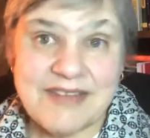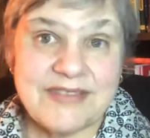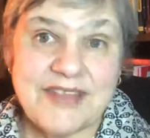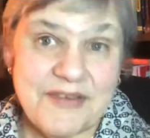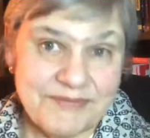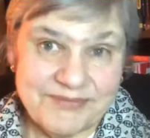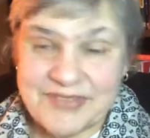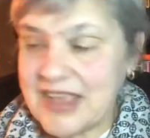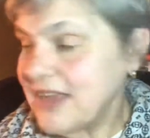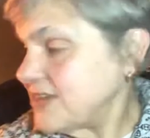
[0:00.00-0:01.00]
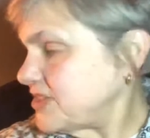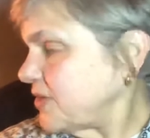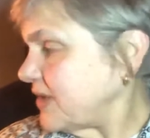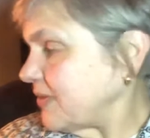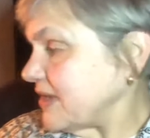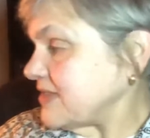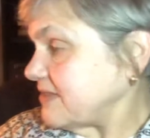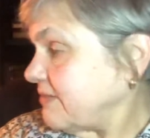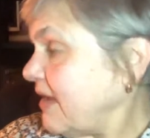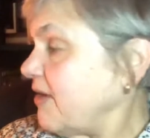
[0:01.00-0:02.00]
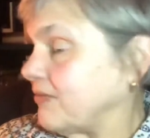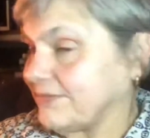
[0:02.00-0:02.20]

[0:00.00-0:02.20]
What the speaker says: So anyways, oh,